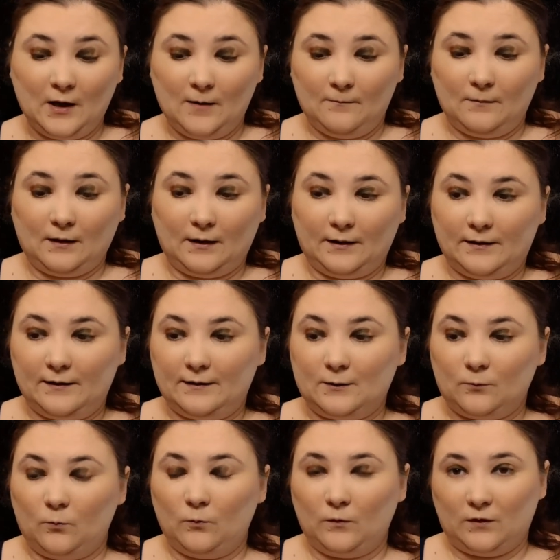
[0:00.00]
because
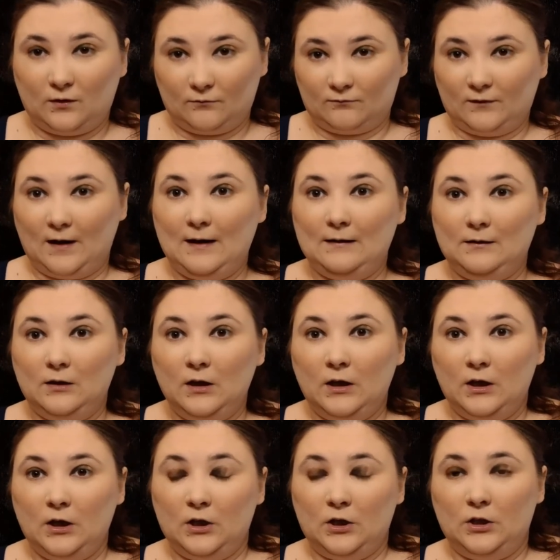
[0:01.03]
with the red,
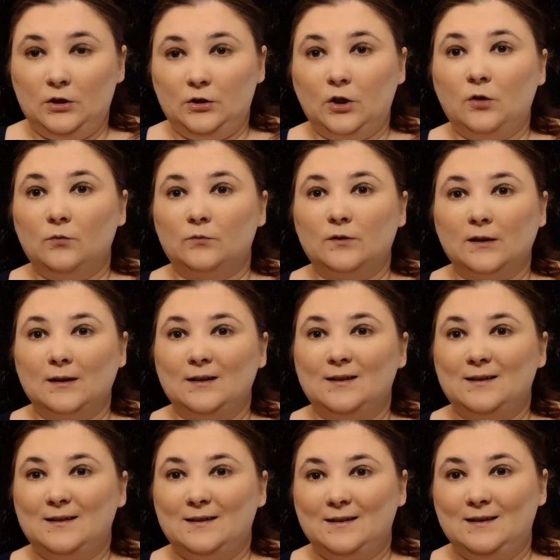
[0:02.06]
you don't really
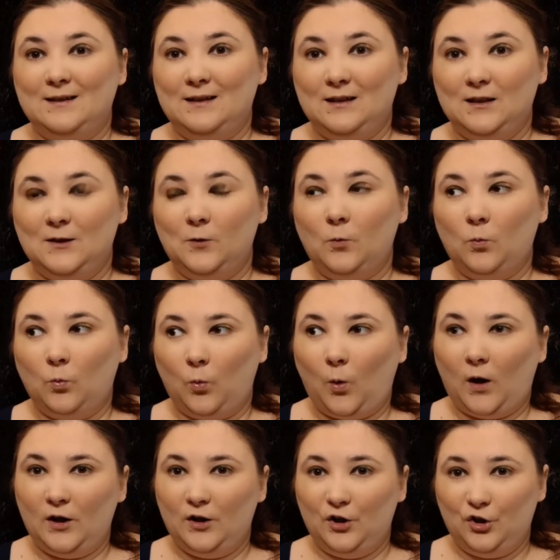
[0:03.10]
see
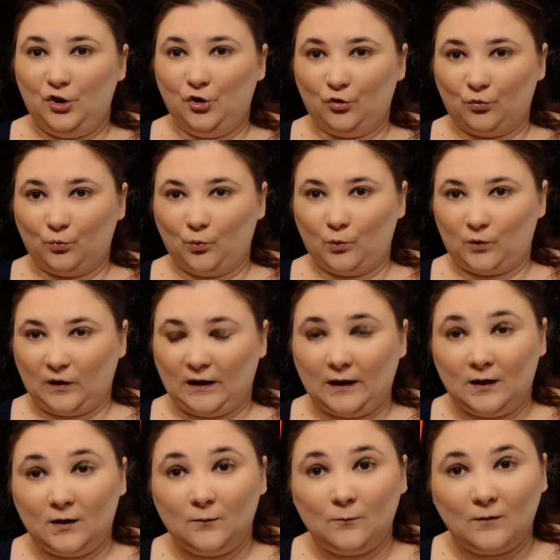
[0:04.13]
what you're
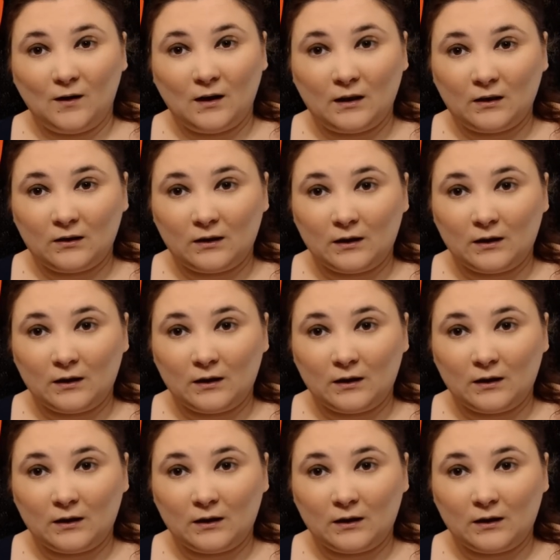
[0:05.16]
working with.